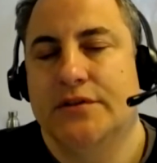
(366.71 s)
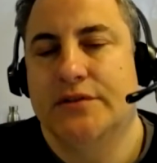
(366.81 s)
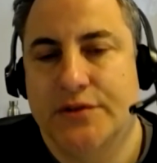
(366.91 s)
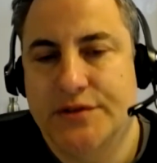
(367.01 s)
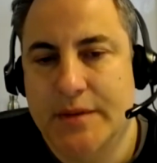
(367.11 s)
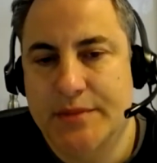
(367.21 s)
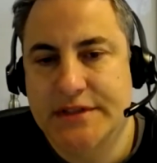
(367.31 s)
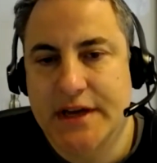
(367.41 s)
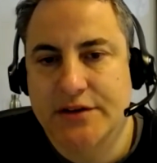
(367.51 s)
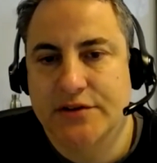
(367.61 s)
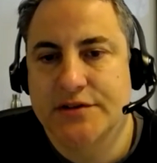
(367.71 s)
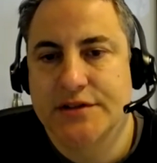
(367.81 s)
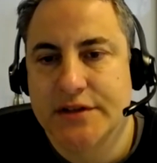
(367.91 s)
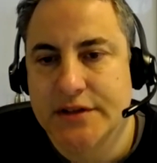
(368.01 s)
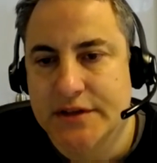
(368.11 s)
those type of sectors
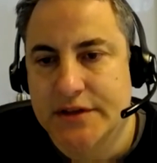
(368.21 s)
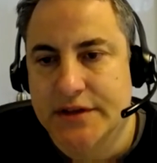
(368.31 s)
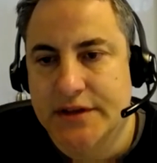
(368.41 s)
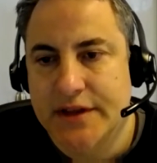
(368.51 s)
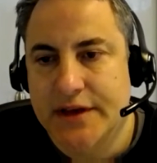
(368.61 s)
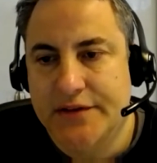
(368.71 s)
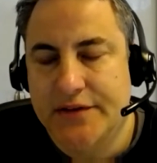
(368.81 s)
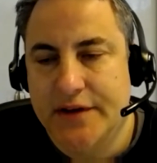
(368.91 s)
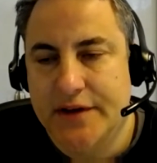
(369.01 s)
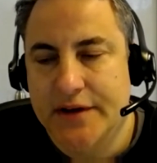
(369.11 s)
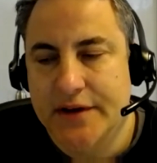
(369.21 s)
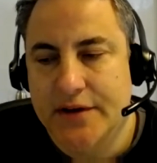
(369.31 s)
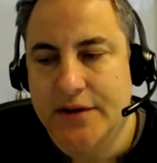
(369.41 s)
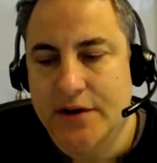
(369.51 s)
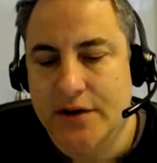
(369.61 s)
that
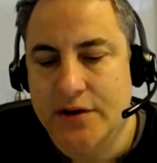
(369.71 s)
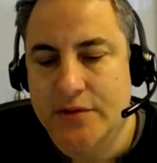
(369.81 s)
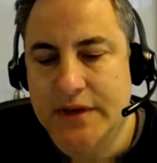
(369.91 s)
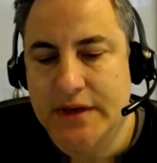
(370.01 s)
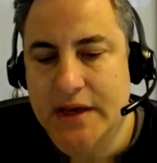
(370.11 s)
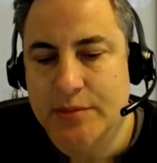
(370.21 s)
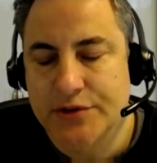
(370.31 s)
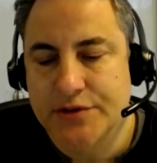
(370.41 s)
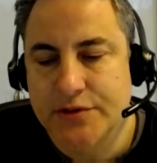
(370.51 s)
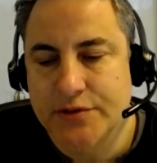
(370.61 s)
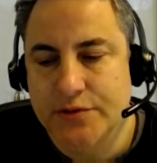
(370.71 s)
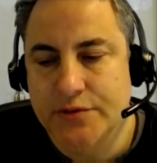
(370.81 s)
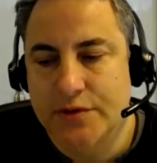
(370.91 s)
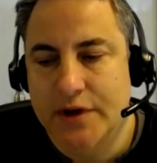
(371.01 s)
are going to be able to